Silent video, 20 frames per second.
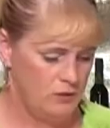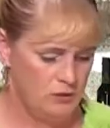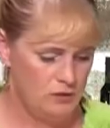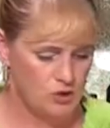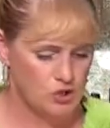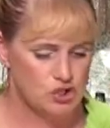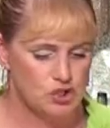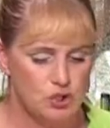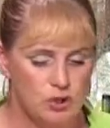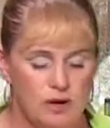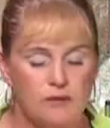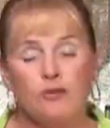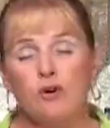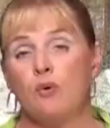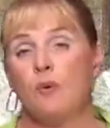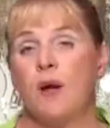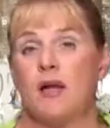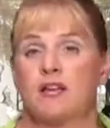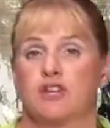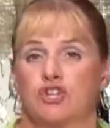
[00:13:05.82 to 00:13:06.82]
There are 2
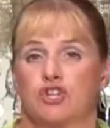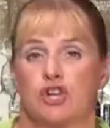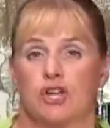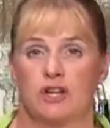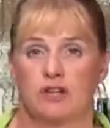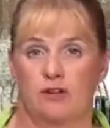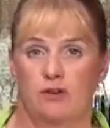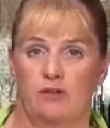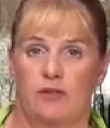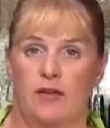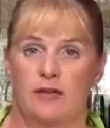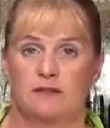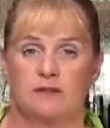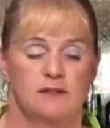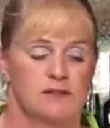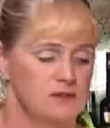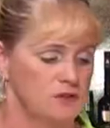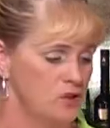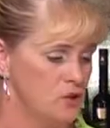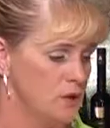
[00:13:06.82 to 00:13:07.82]
different ways you can do
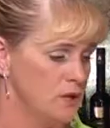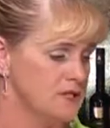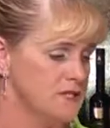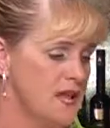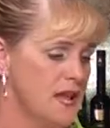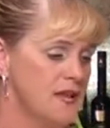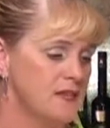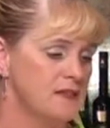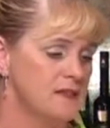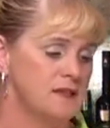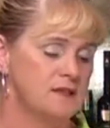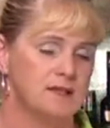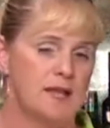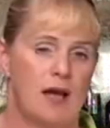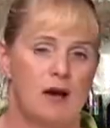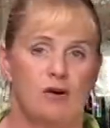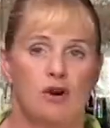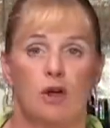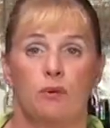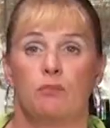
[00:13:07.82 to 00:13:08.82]
this. You can take these
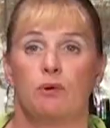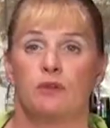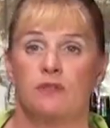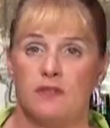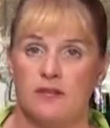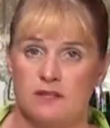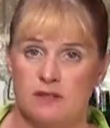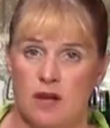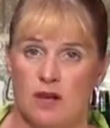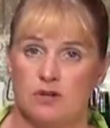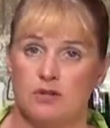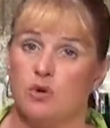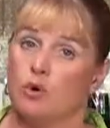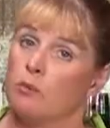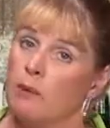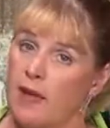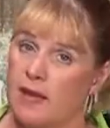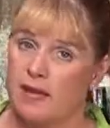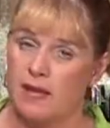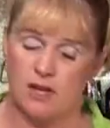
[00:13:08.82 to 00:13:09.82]
out and put these onto
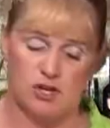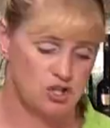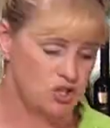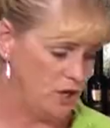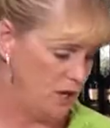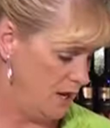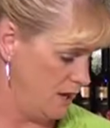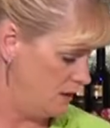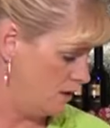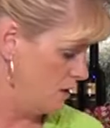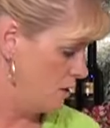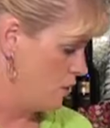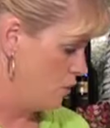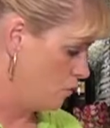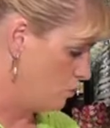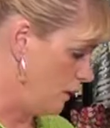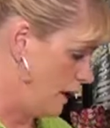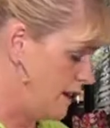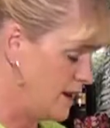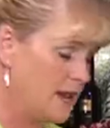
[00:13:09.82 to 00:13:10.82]
a baking sheet
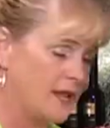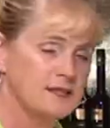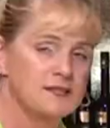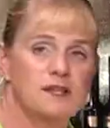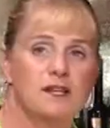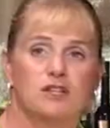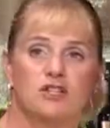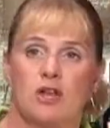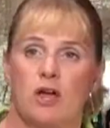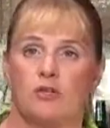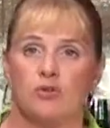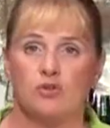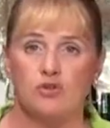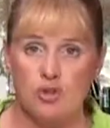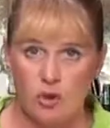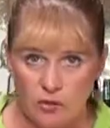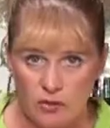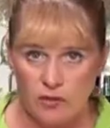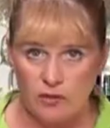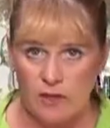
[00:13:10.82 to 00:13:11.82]
right next to each other
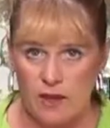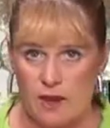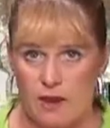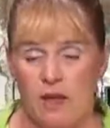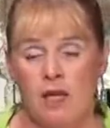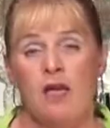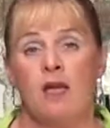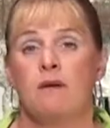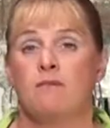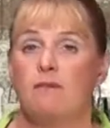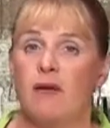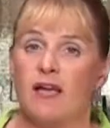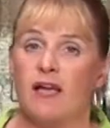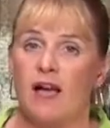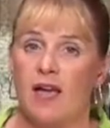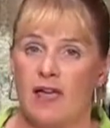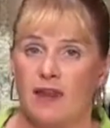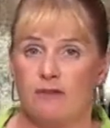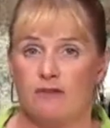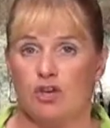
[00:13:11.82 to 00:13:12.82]
so that they make
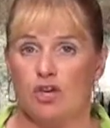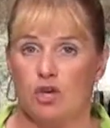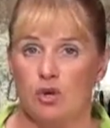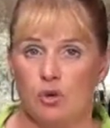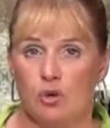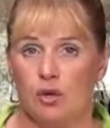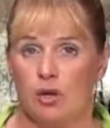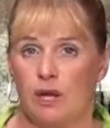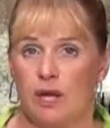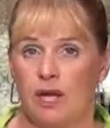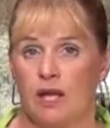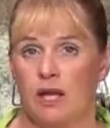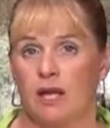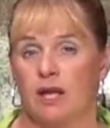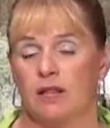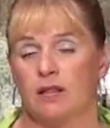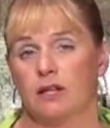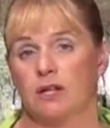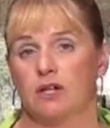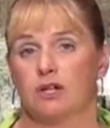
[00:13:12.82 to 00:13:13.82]
kind of a cute
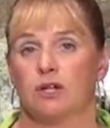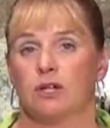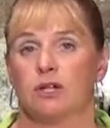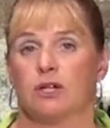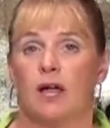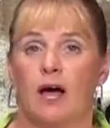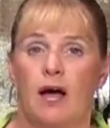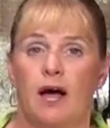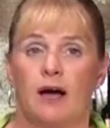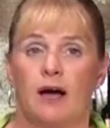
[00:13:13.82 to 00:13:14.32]
looking little